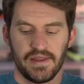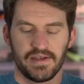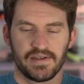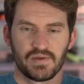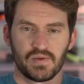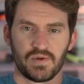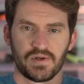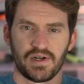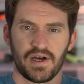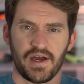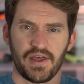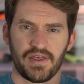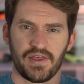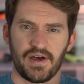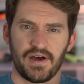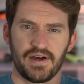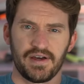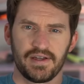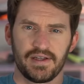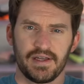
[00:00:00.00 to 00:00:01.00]
This one I
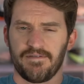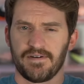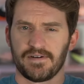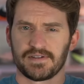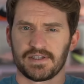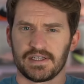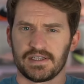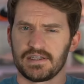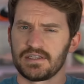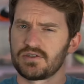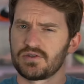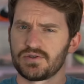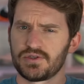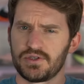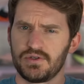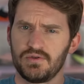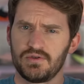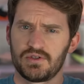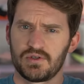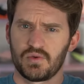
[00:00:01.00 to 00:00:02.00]
thought felt a little
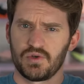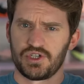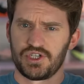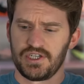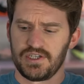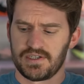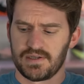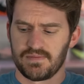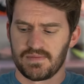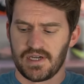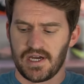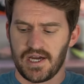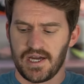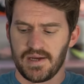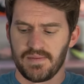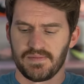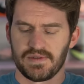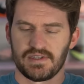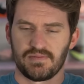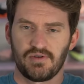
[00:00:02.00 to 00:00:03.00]
too squishy
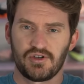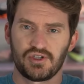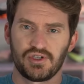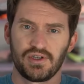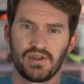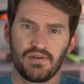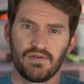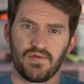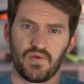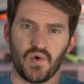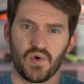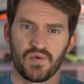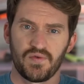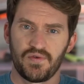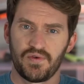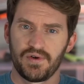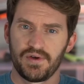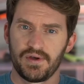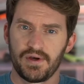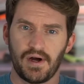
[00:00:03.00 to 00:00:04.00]
sometimes, especially in the
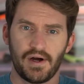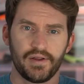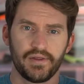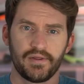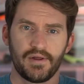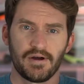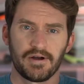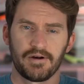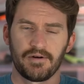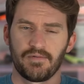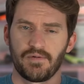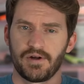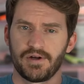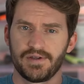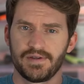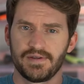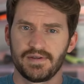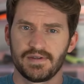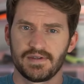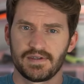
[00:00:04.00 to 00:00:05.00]
forefoot on longer
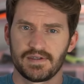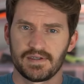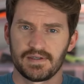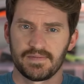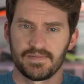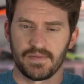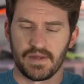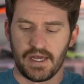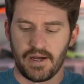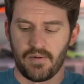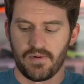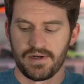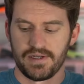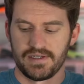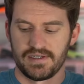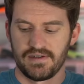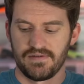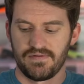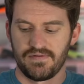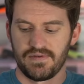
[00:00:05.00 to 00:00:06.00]
runs. I want
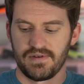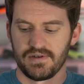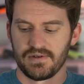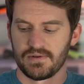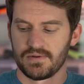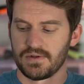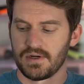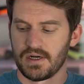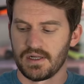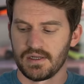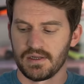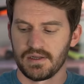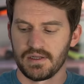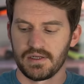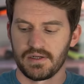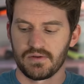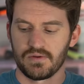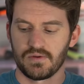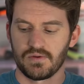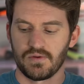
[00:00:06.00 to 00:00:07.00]
it to feel a
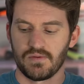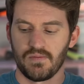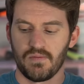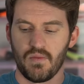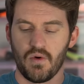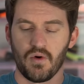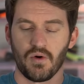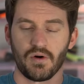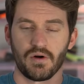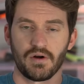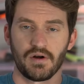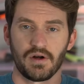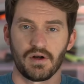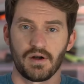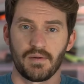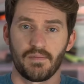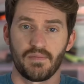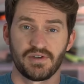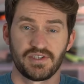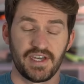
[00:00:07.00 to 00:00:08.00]
little
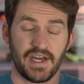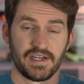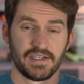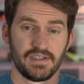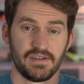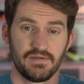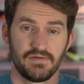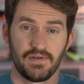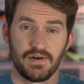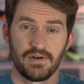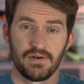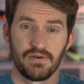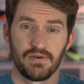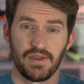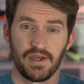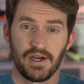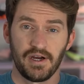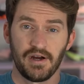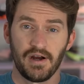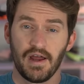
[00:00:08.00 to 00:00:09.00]
more protective under
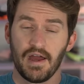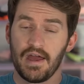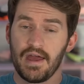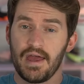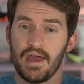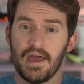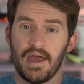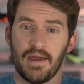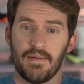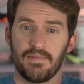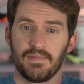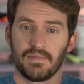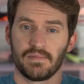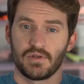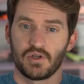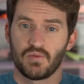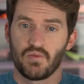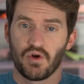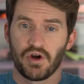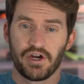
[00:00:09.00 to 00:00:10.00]
there and a
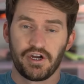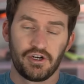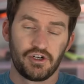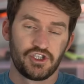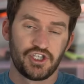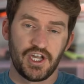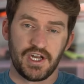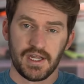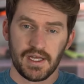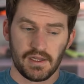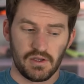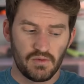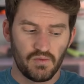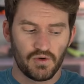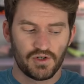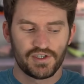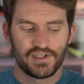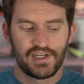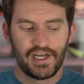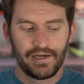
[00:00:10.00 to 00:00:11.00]
little more energetic, a little
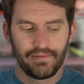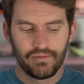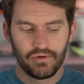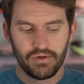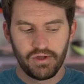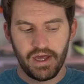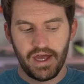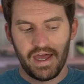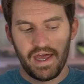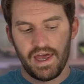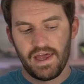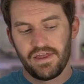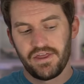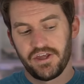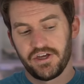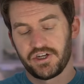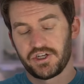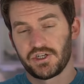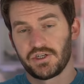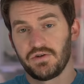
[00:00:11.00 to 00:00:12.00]
more stable, and
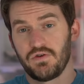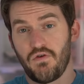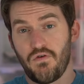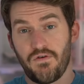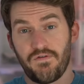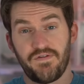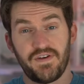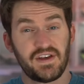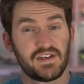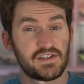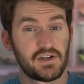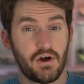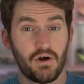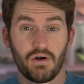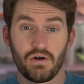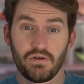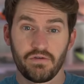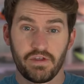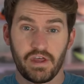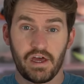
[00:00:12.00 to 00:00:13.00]
this shoe fixed
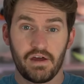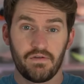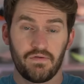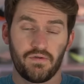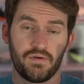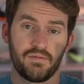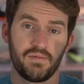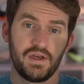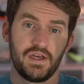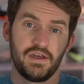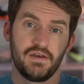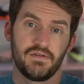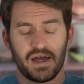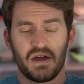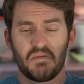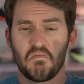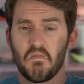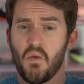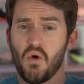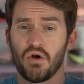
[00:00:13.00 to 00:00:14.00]
all of that for me.
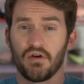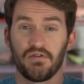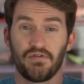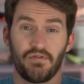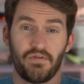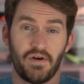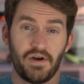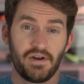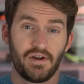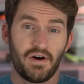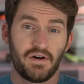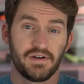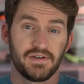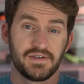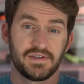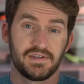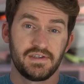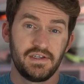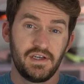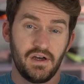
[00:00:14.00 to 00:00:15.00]
More fun,
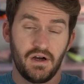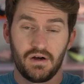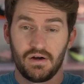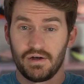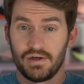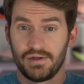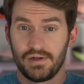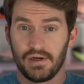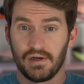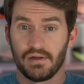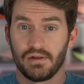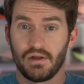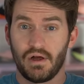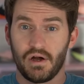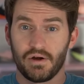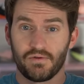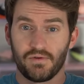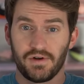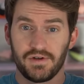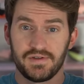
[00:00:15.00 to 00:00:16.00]
honestly, on
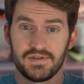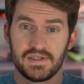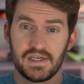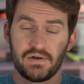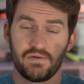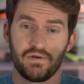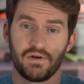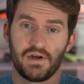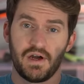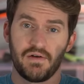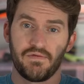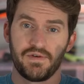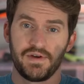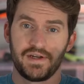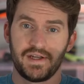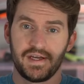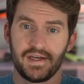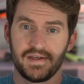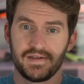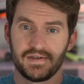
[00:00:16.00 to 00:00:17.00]
long runs and recovery
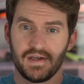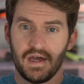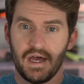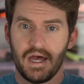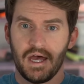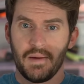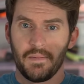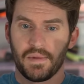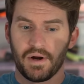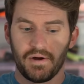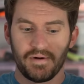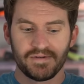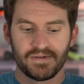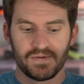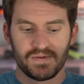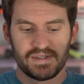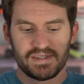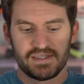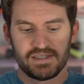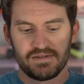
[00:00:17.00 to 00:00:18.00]
days, but also
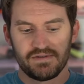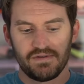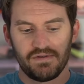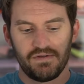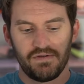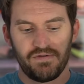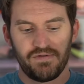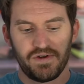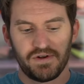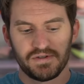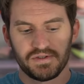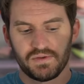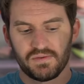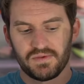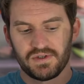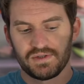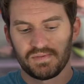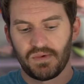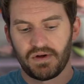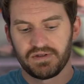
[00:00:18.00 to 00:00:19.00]
still felt
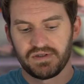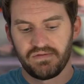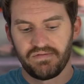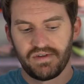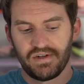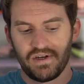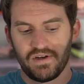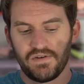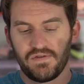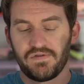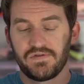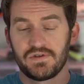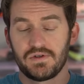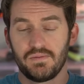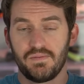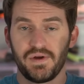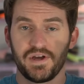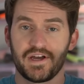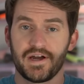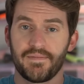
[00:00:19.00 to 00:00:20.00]
responsive enough to
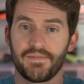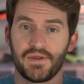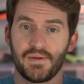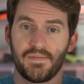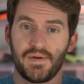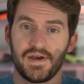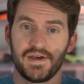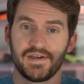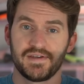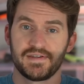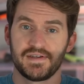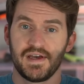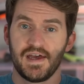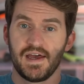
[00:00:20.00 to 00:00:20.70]
pick up the pace.